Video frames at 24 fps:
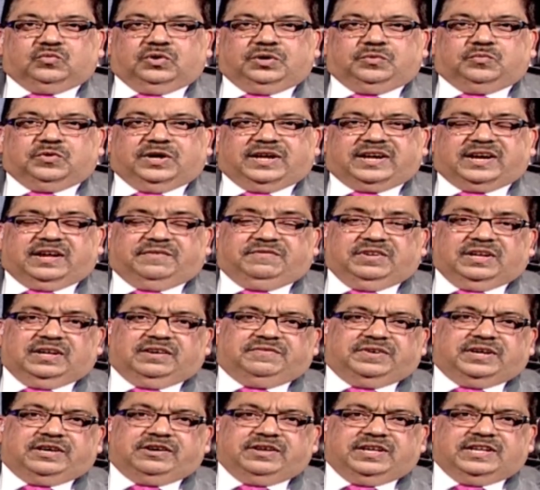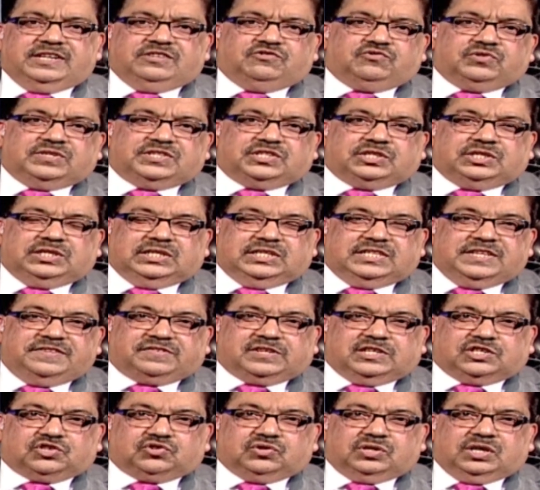we were having a very interesting
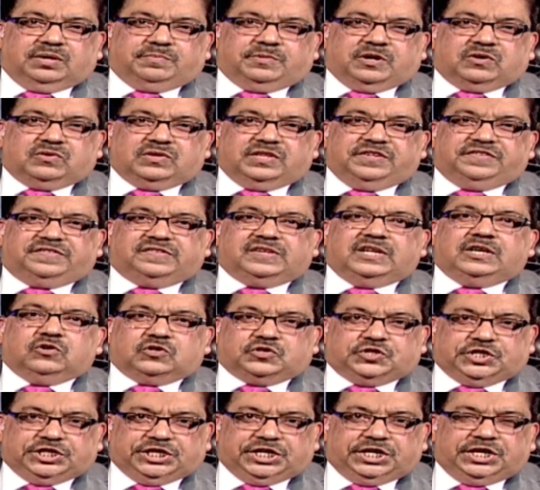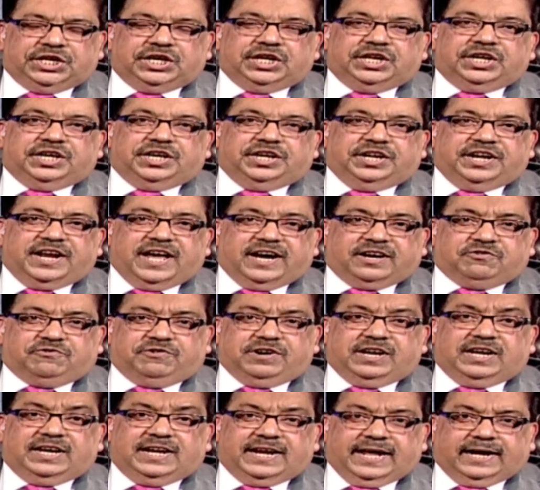discussion about the Sylheti
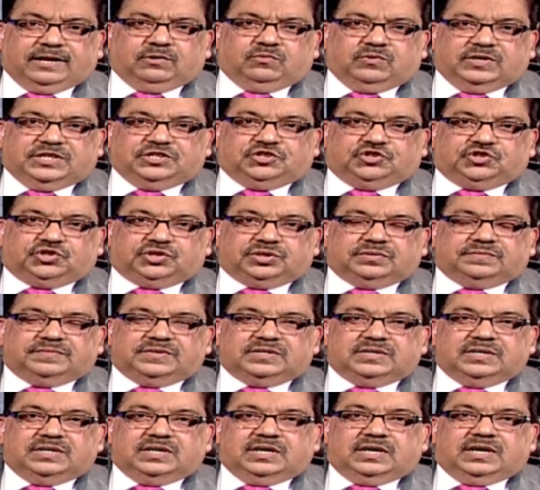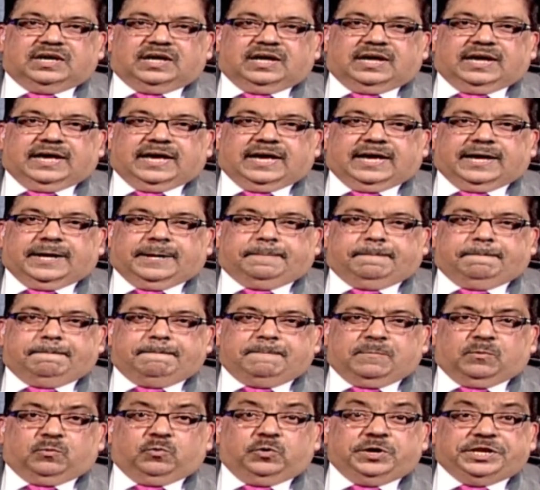Nagri language.
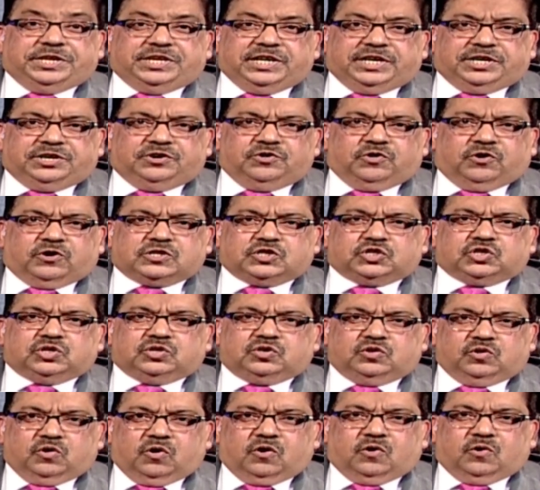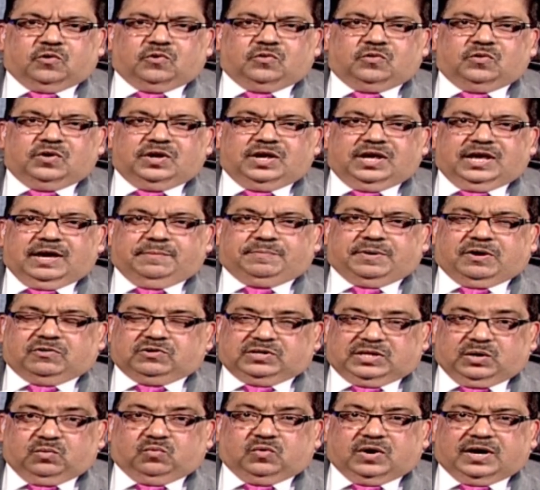We did not know
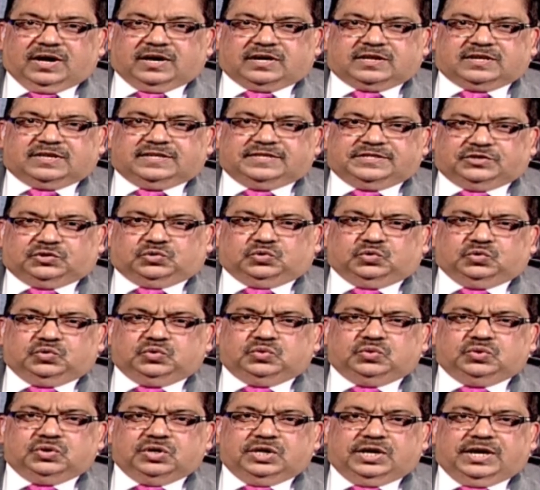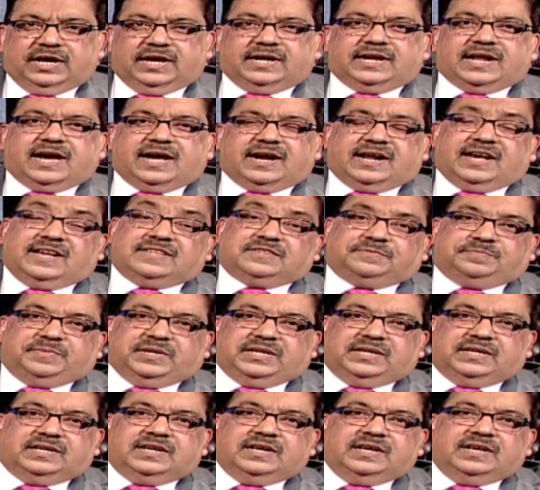about the work Sue and her
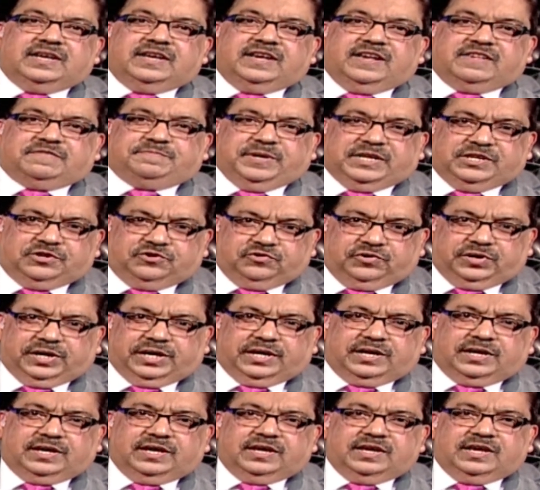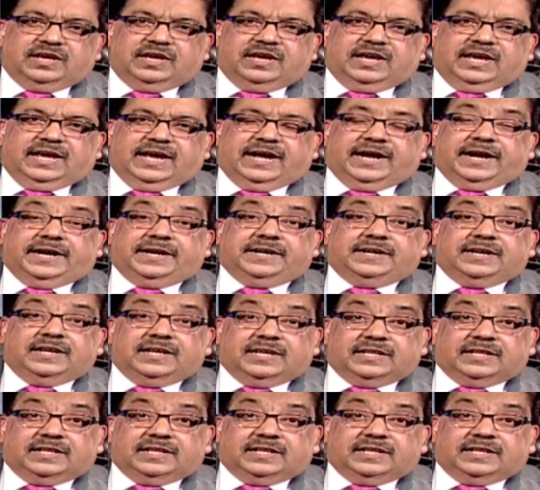husband has been doing, and